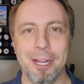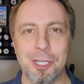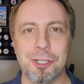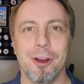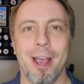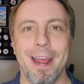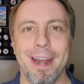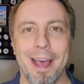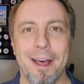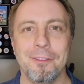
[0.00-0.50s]

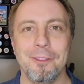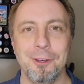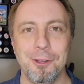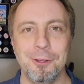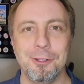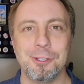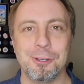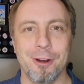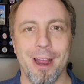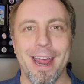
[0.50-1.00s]
tried out the new
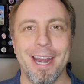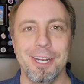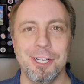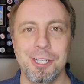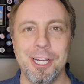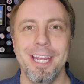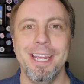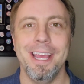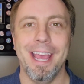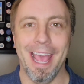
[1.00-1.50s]

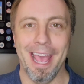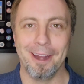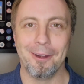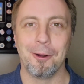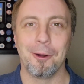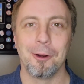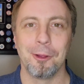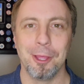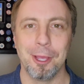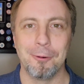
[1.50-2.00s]
strategy and
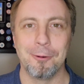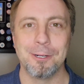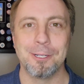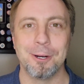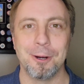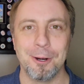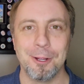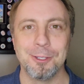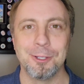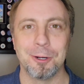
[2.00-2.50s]
early
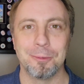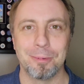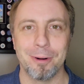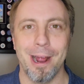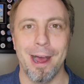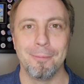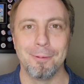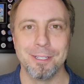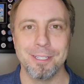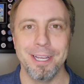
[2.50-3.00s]
returns are
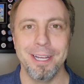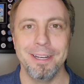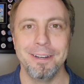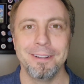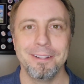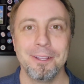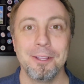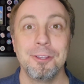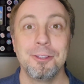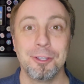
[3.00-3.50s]
promising.
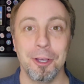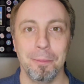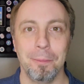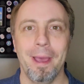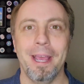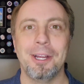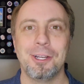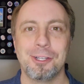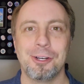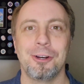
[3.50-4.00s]
So
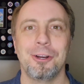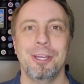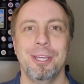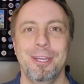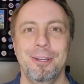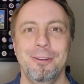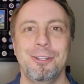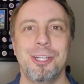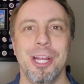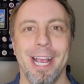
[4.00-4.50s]
make sure
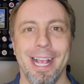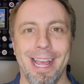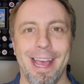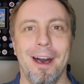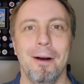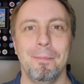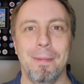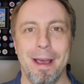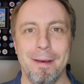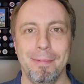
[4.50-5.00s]
you check
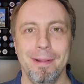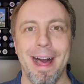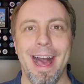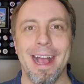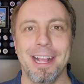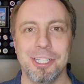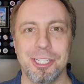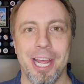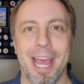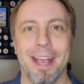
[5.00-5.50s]
out my
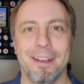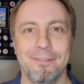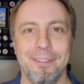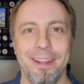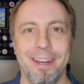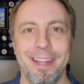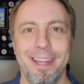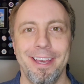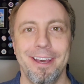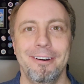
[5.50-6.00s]
Blackjack
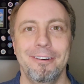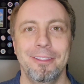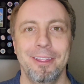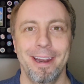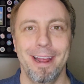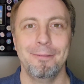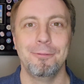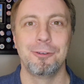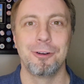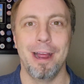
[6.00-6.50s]
video that
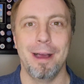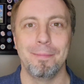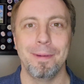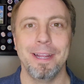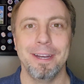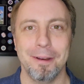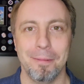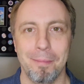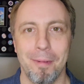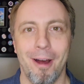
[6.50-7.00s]
I'm
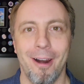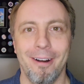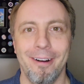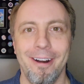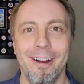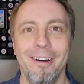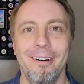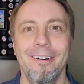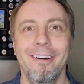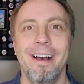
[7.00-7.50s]
dropping
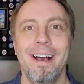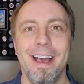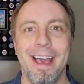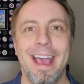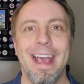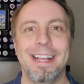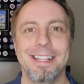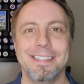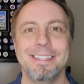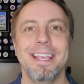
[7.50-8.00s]
tomorrow
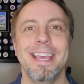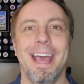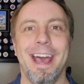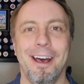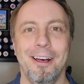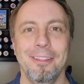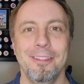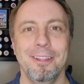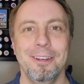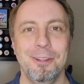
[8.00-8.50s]
and see
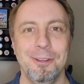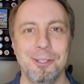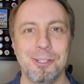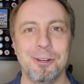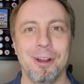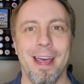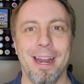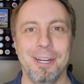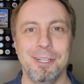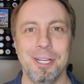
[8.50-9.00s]
how the new
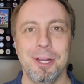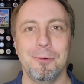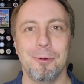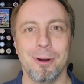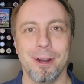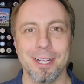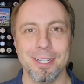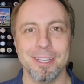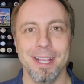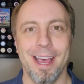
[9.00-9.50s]
strategy
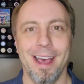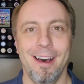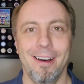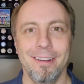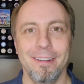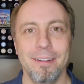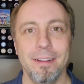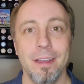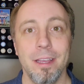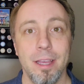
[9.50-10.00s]
works
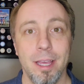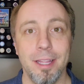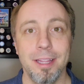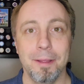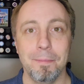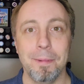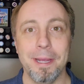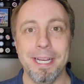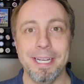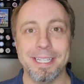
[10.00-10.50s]
out. In the
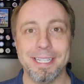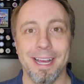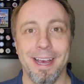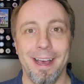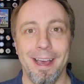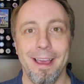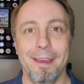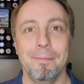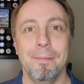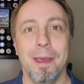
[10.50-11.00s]

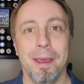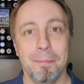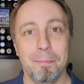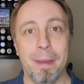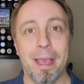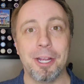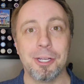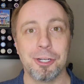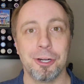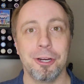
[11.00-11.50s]
meantime,
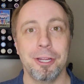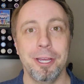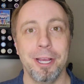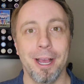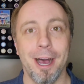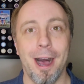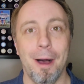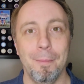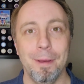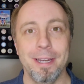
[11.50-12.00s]
make sure you
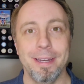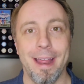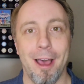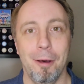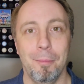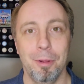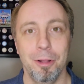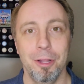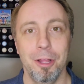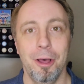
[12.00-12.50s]
comment down
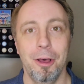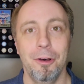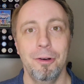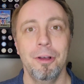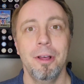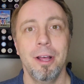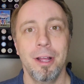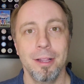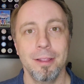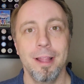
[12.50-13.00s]

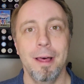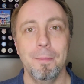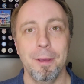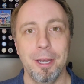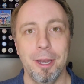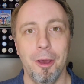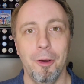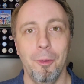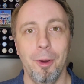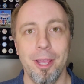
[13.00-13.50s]
below. Let me
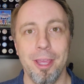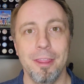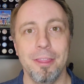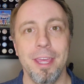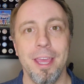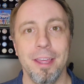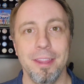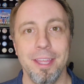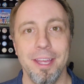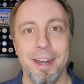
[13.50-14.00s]
know what you
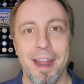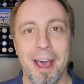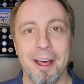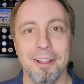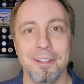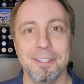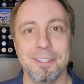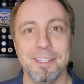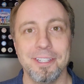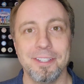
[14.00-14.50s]
think of the
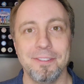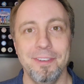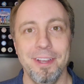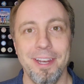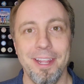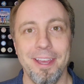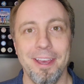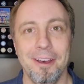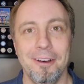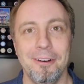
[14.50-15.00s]
analysis
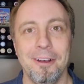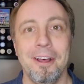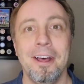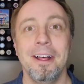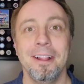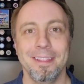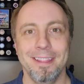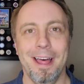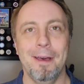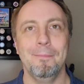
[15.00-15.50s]
video.
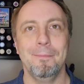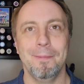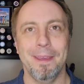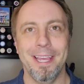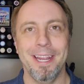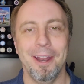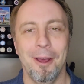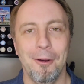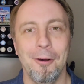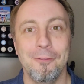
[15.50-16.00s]
Let me
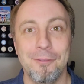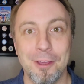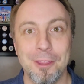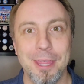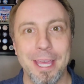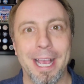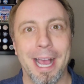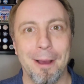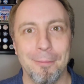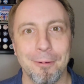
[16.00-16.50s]
know if you
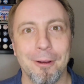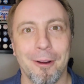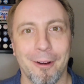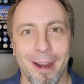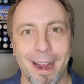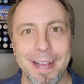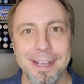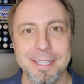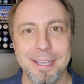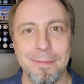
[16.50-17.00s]
think I'm
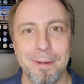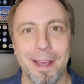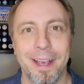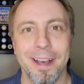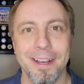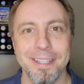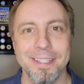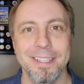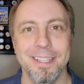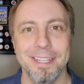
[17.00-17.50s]
crazy
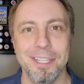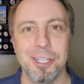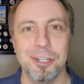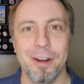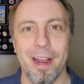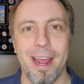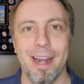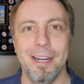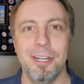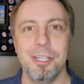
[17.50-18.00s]
because of the
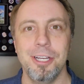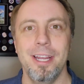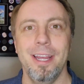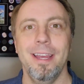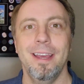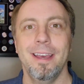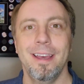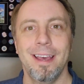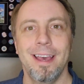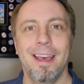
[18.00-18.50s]

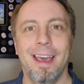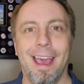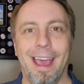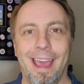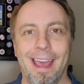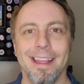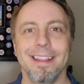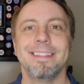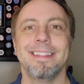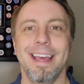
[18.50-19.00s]
strategy.
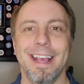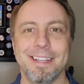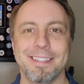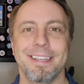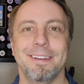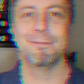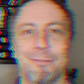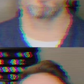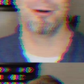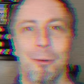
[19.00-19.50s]
And thanks
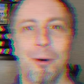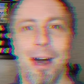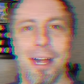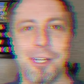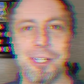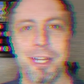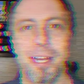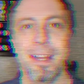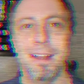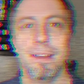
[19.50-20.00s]
for
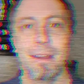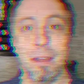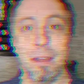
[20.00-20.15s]
watching.